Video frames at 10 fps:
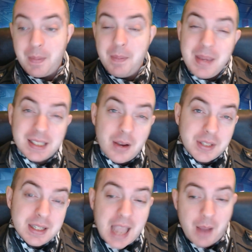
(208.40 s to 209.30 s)
Missiles
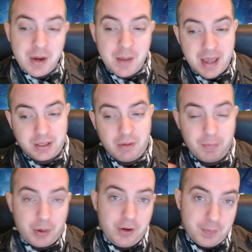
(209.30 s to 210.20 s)
and countermeasure
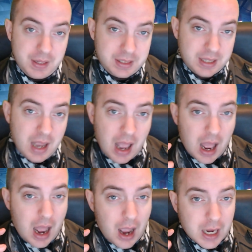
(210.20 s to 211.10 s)
improvements
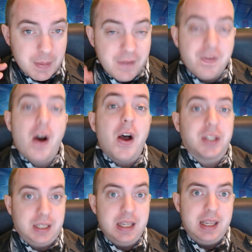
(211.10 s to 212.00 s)
are going to be
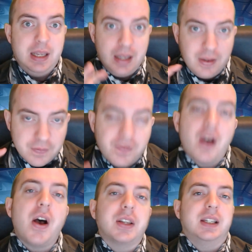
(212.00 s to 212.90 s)
vastly
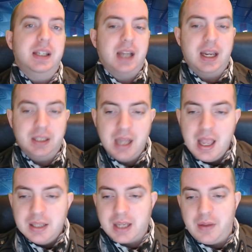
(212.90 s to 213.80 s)
changed.
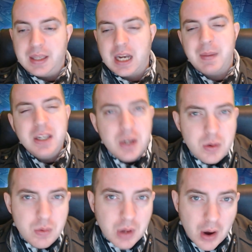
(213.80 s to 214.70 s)
So there's going to be
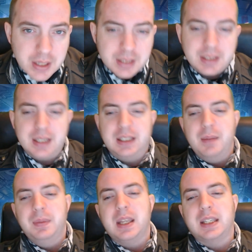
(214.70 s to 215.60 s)
new guidance
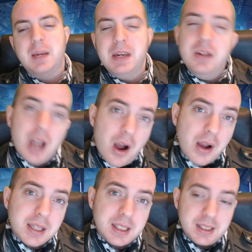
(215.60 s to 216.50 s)
systems, there's going to be new
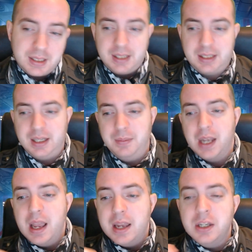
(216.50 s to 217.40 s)
targeting systems,
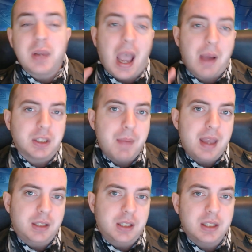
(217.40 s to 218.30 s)
new
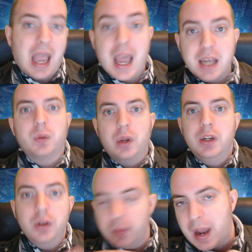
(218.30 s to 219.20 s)
countermeasures, and
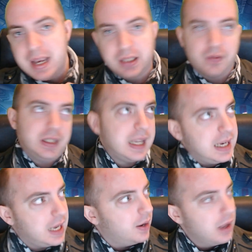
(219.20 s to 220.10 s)
new ways of
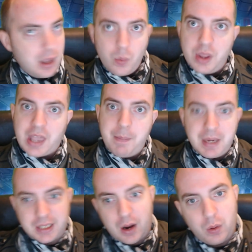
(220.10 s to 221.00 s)
dealing with
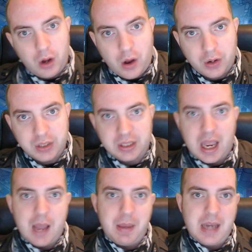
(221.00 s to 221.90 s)
missile locks
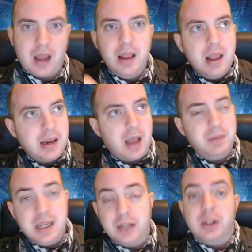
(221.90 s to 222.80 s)
and
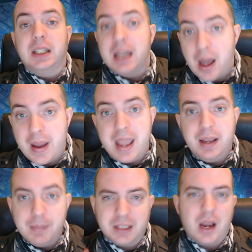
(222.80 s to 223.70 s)
literally
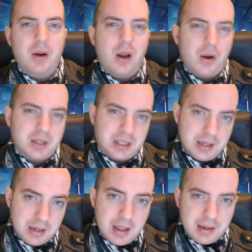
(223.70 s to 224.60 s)
delaying missile locks
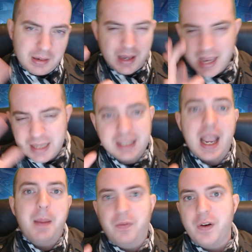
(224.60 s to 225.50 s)
and
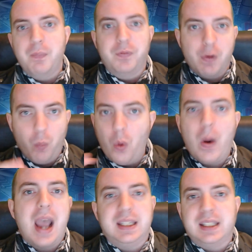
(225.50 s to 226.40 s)
ECM for
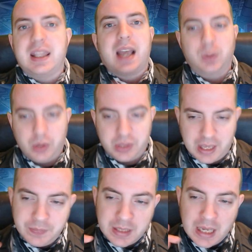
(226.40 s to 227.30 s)
warheads, that sort of
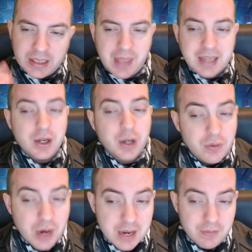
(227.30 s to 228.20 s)
thing. So that's looking
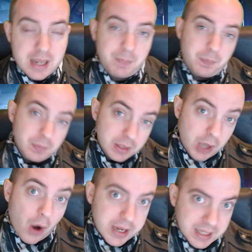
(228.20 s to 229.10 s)
really
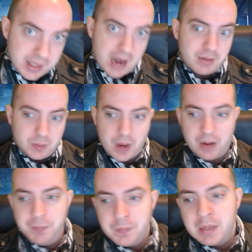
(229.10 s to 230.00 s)
tight there as well.